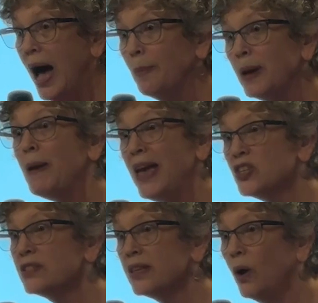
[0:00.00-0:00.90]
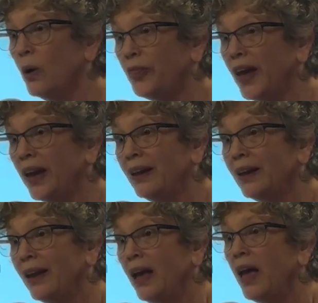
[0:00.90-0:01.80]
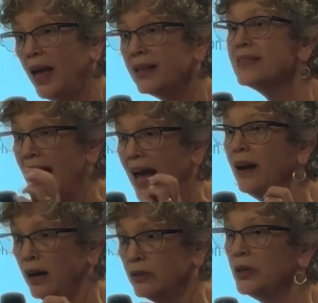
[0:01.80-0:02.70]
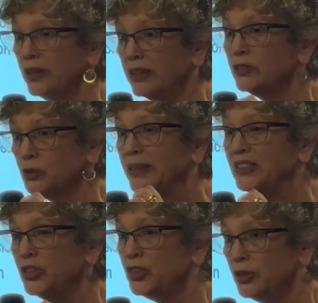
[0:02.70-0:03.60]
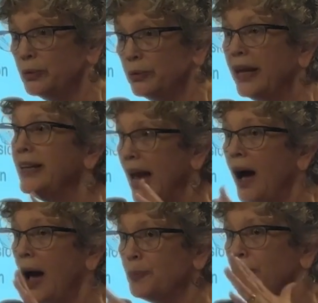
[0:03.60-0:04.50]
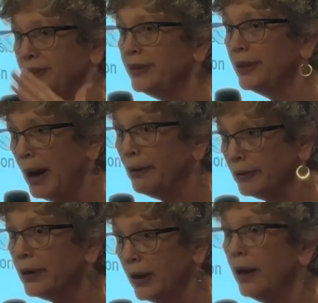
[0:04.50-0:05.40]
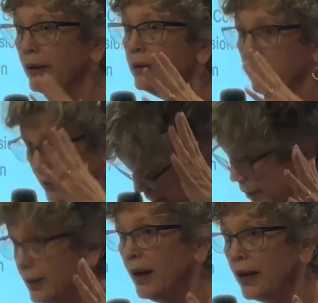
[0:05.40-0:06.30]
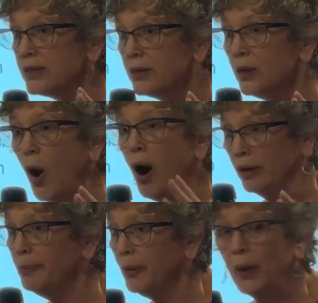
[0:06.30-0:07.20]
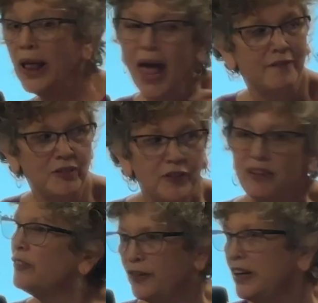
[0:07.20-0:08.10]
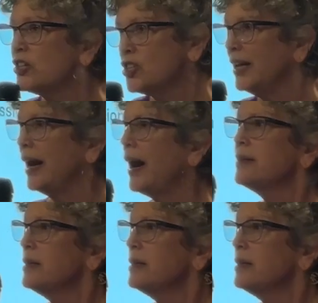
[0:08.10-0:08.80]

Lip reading: how many pages is the whole thing? It's 922. And yeah, I printed them out. And it's horrible. Well, I haven't even finished it yet.